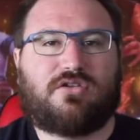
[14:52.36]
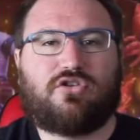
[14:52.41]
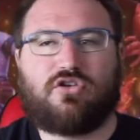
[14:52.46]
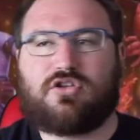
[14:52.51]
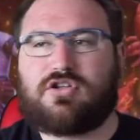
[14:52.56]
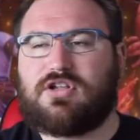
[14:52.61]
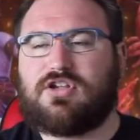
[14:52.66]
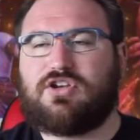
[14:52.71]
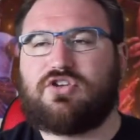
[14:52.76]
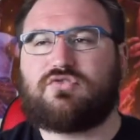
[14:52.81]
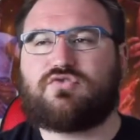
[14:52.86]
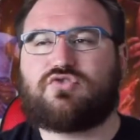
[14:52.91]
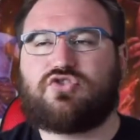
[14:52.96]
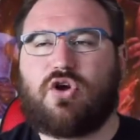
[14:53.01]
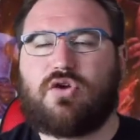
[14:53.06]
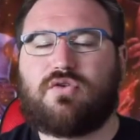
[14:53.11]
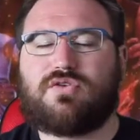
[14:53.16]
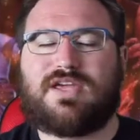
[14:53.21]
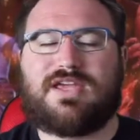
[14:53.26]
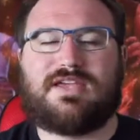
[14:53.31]
Luckily enough,
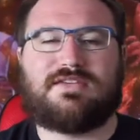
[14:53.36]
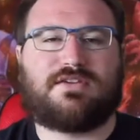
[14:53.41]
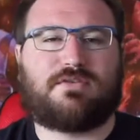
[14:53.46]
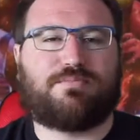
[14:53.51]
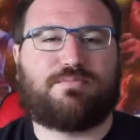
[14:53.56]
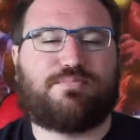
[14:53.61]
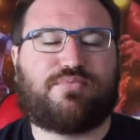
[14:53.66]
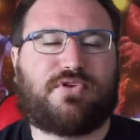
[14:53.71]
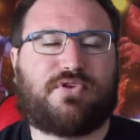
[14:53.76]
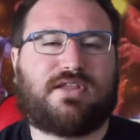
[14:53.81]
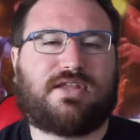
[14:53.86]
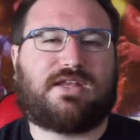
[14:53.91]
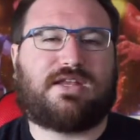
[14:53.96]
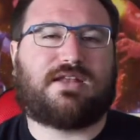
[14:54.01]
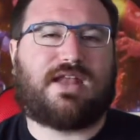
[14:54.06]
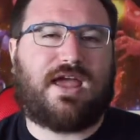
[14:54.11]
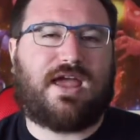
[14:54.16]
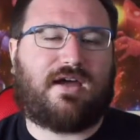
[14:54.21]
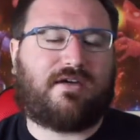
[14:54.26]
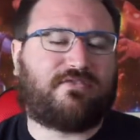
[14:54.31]
Joe is a
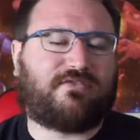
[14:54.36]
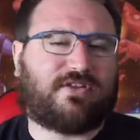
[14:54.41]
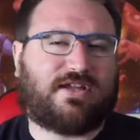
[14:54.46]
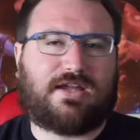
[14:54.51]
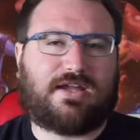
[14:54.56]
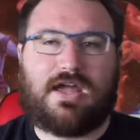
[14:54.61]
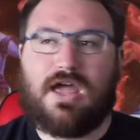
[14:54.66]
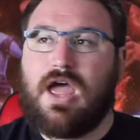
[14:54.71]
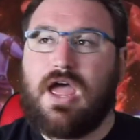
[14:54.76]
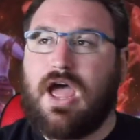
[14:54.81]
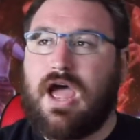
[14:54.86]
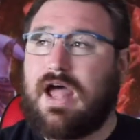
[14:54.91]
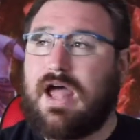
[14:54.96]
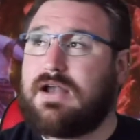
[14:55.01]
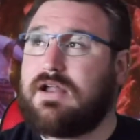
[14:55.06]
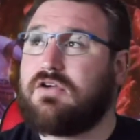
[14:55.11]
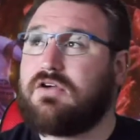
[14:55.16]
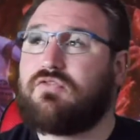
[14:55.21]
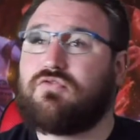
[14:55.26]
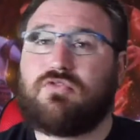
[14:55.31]
brilliant athlete
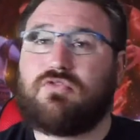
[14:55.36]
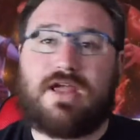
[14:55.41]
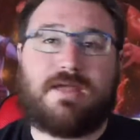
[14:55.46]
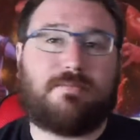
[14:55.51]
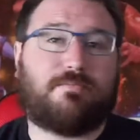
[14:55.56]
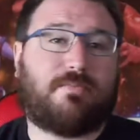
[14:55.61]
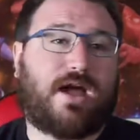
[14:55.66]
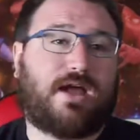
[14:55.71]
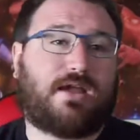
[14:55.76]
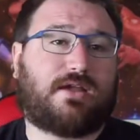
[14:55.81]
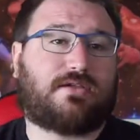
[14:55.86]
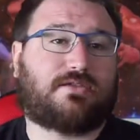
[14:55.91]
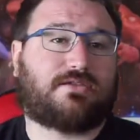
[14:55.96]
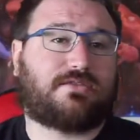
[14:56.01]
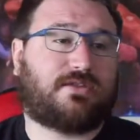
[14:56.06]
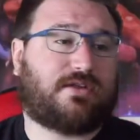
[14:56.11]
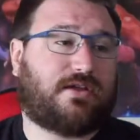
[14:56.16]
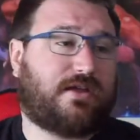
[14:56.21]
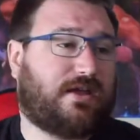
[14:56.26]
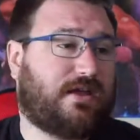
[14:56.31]
and a great
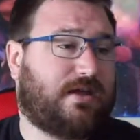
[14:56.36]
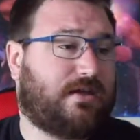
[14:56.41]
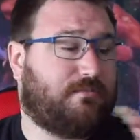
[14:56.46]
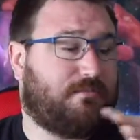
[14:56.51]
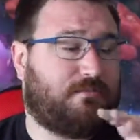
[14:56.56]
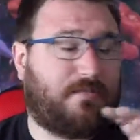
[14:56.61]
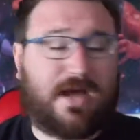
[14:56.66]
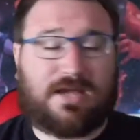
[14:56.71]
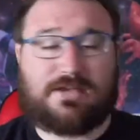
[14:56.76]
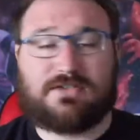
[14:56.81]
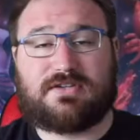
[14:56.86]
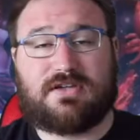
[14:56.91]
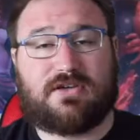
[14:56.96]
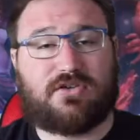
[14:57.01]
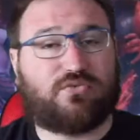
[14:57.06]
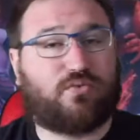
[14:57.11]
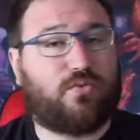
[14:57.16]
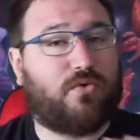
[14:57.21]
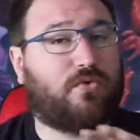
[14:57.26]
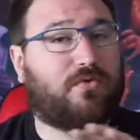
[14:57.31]
Mike's
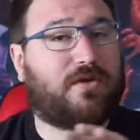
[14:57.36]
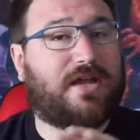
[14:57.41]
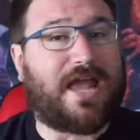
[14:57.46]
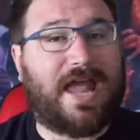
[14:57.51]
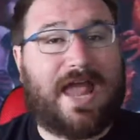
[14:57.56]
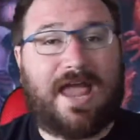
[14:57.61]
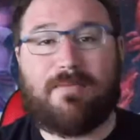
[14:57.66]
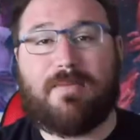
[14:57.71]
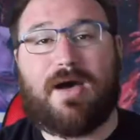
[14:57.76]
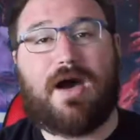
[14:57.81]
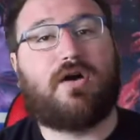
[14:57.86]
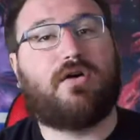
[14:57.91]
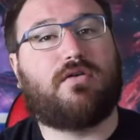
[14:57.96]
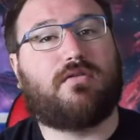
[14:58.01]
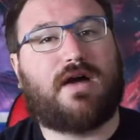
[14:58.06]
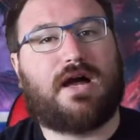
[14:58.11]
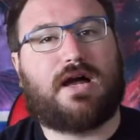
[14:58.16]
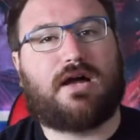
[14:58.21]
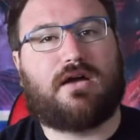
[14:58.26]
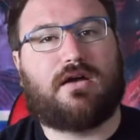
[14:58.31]
skills will get him out
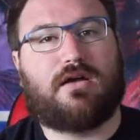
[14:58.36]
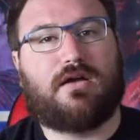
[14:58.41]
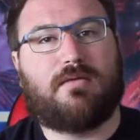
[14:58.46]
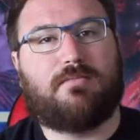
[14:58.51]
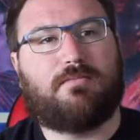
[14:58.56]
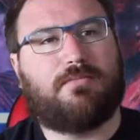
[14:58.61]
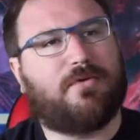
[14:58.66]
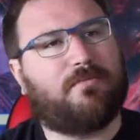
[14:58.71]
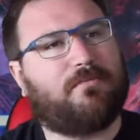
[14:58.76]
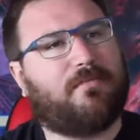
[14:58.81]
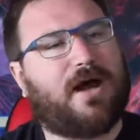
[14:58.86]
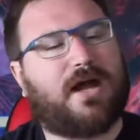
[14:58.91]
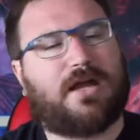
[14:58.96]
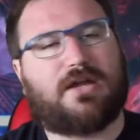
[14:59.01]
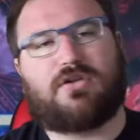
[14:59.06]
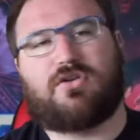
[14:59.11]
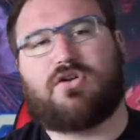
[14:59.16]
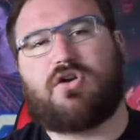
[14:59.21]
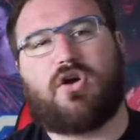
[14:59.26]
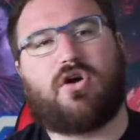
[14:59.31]
of that. But
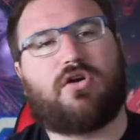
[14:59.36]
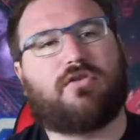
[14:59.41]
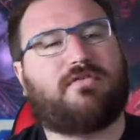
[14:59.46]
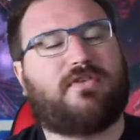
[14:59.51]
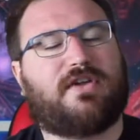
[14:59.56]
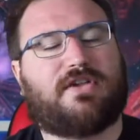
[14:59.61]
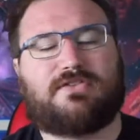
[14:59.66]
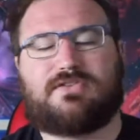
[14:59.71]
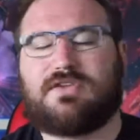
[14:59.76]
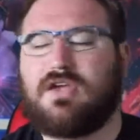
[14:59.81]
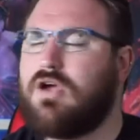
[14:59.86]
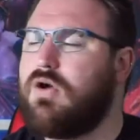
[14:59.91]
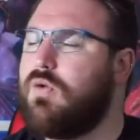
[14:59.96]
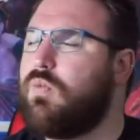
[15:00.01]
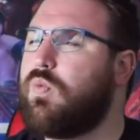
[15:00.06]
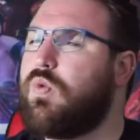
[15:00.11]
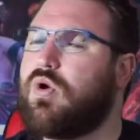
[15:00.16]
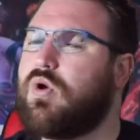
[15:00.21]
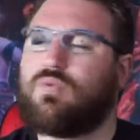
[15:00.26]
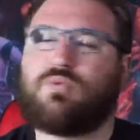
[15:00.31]
my God, Vince,
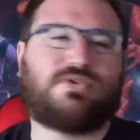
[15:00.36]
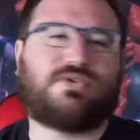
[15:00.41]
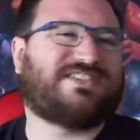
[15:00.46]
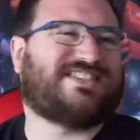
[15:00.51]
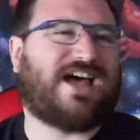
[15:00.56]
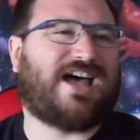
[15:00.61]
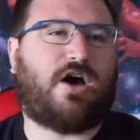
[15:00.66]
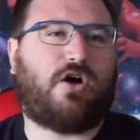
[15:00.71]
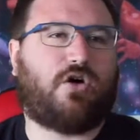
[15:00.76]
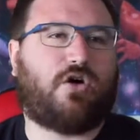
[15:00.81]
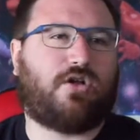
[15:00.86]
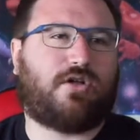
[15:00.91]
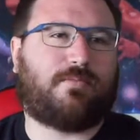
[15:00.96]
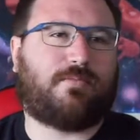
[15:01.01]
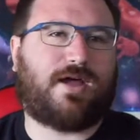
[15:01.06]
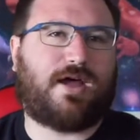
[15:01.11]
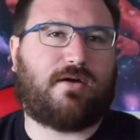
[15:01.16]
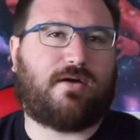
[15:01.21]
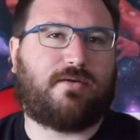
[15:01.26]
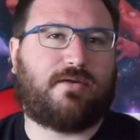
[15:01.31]
what was that all
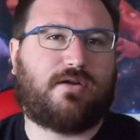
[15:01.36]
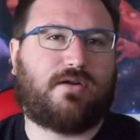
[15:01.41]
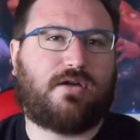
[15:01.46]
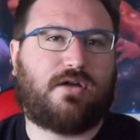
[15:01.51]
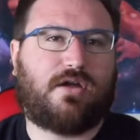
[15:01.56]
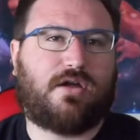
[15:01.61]
about?